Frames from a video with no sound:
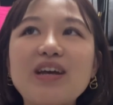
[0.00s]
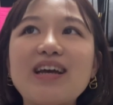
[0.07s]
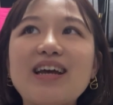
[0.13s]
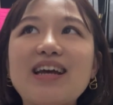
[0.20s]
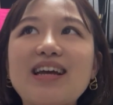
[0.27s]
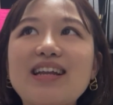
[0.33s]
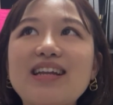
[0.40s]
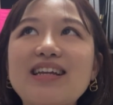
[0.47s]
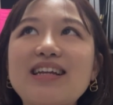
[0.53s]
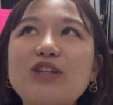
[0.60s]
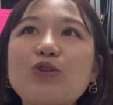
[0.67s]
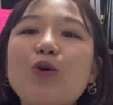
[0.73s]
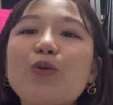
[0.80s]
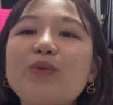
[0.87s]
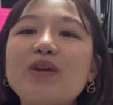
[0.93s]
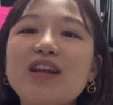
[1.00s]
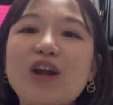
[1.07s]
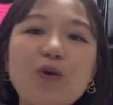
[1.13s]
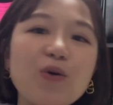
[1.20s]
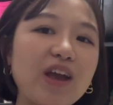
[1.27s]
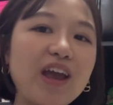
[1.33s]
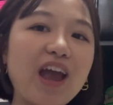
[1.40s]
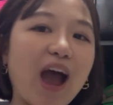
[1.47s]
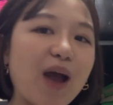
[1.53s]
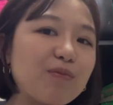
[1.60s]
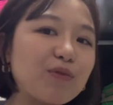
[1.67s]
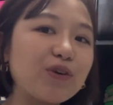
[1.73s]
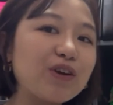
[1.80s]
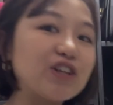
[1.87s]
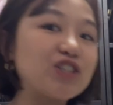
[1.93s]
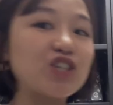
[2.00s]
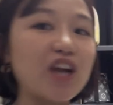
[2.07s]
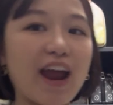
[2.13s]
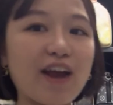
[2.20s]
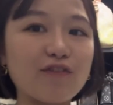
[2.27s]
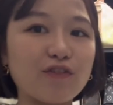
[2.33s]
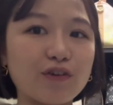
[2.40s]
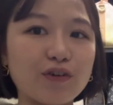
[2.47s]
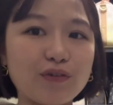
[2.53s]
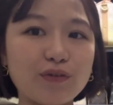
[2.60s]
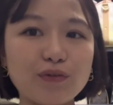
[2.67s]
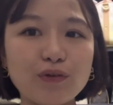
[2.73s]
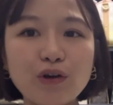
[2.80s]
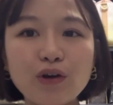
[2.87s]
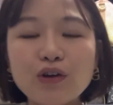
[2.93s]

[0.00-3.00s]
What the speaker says: And he told me that, okay, I'm gonna check for you.